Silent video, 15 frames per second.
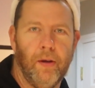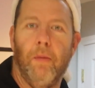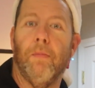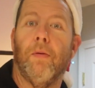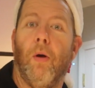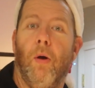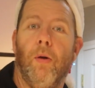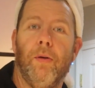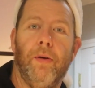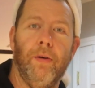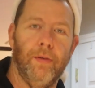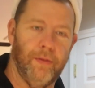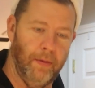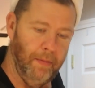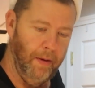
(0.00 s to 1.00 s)
some
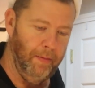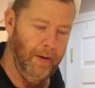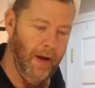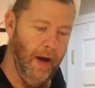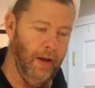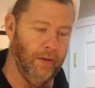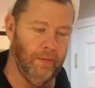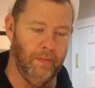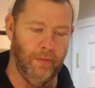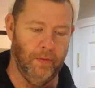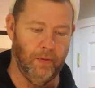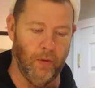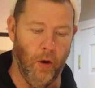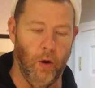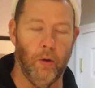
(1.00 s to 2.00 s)
colder, some maybe not as
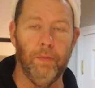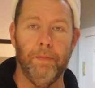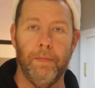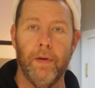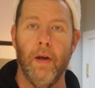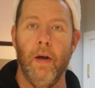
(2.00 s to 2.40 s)
cold.